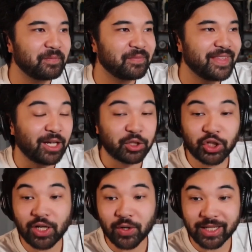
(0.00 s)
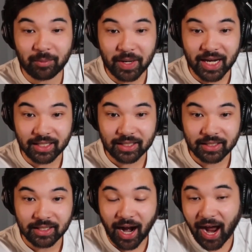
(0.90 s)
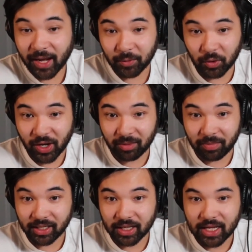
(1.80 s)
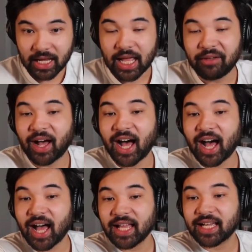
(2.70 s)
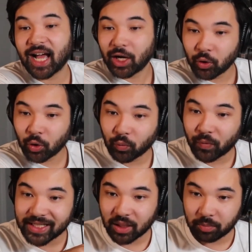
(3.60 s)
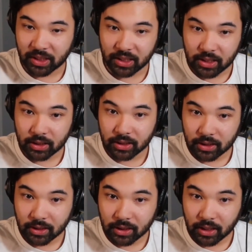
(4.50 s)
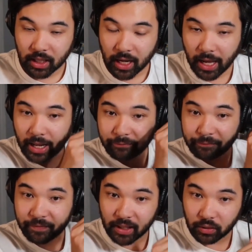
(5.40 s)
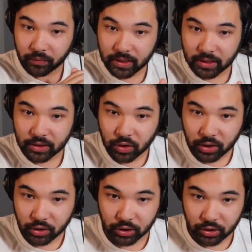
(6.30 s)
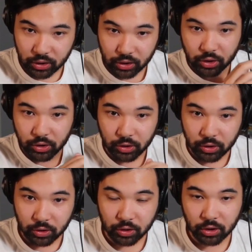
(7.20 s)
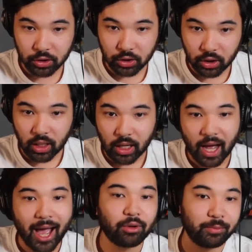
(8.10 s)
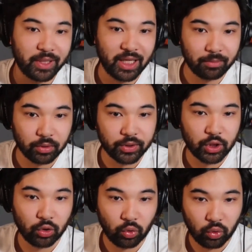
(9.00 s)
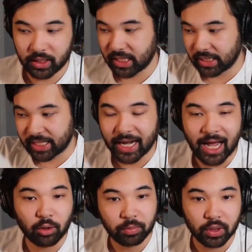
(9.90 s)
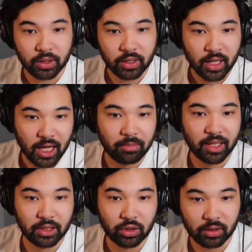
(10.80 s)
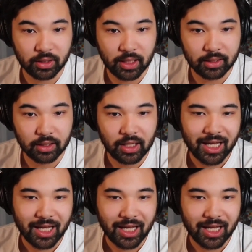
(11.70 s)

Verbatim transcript: Now, she knows how to bake. I don't know how to bake. If I got her recipe and I followed the instructions, I would be able to get that output and make a chocolate cake.